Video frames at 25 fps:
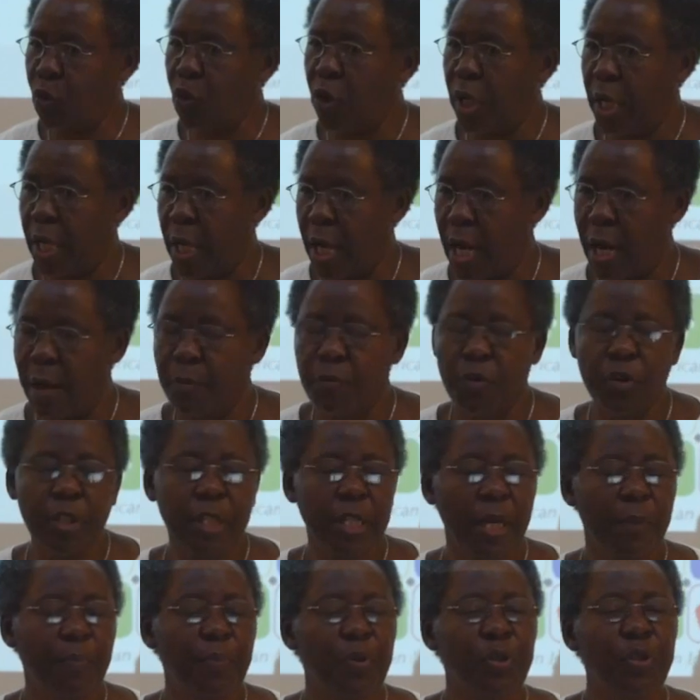scholar, I'm
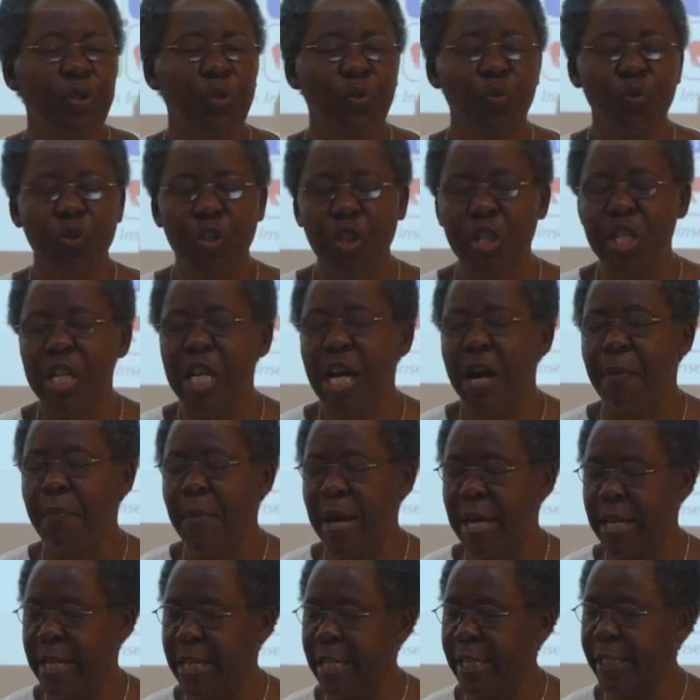not supposed to
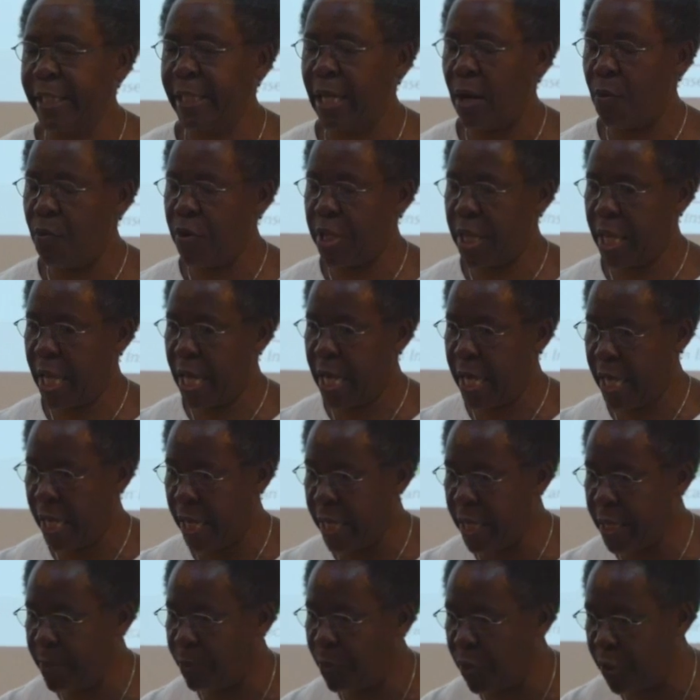share my data with
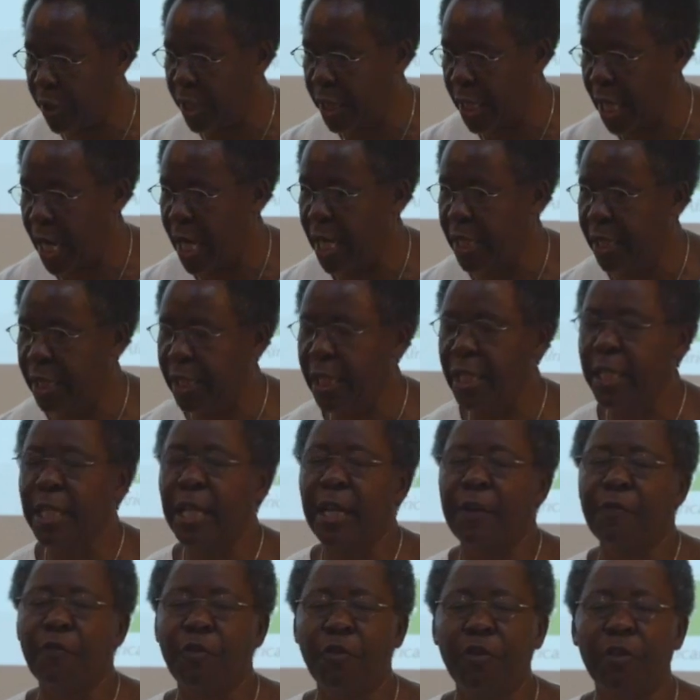anybody
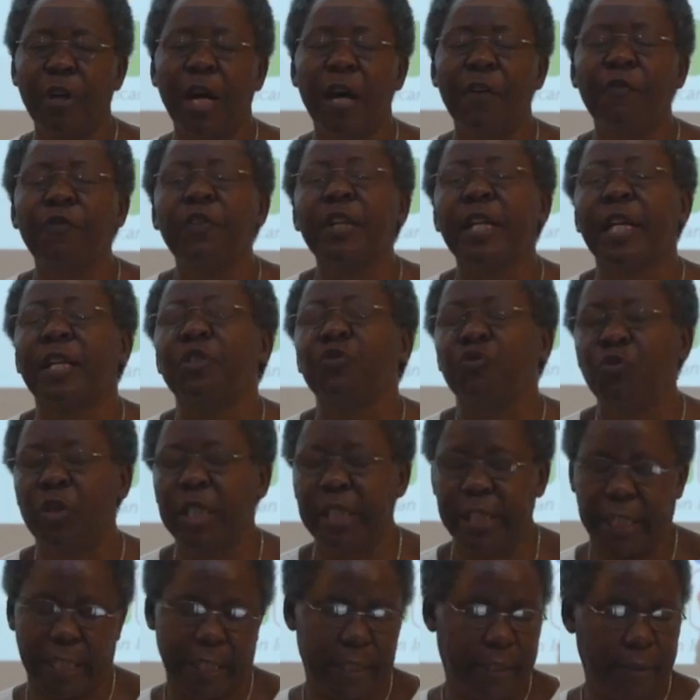until I've
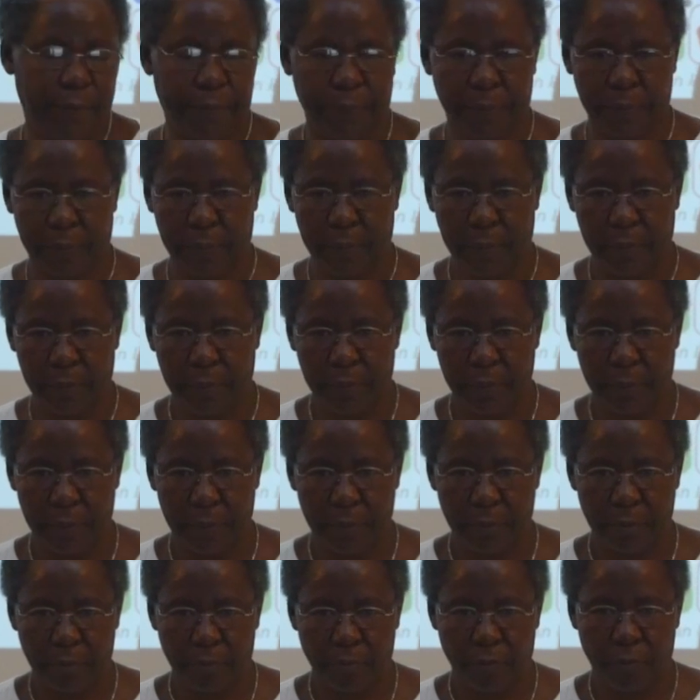graduated.
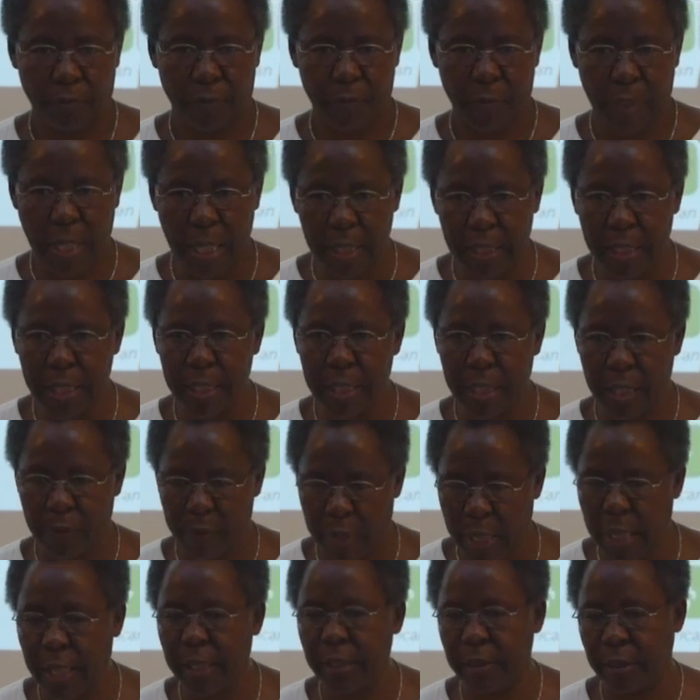That is
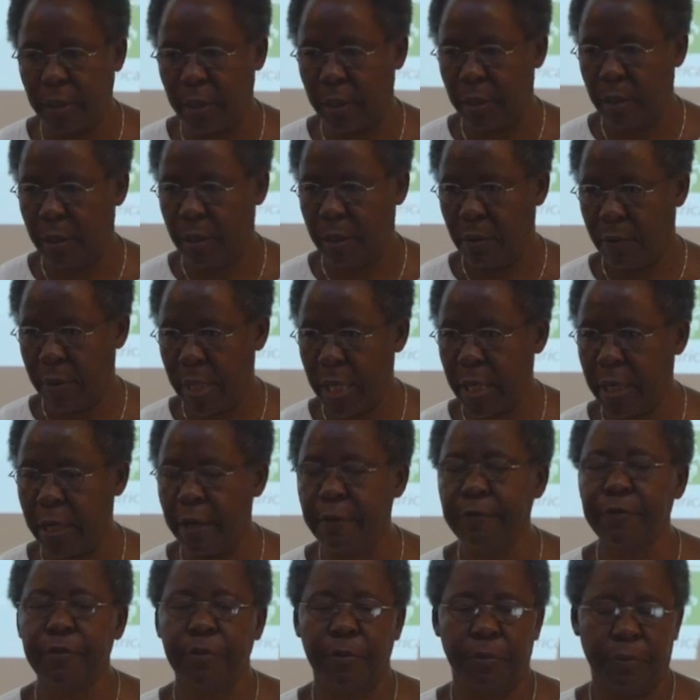our culture, where I
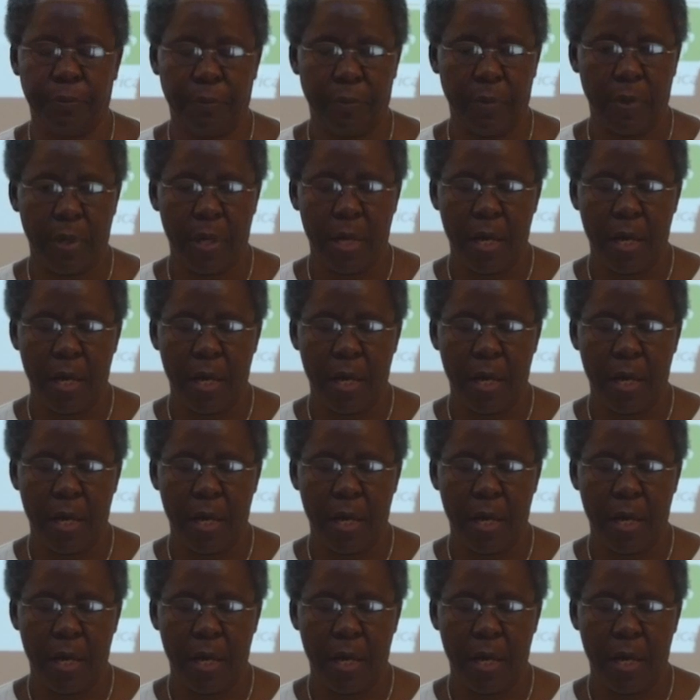come from.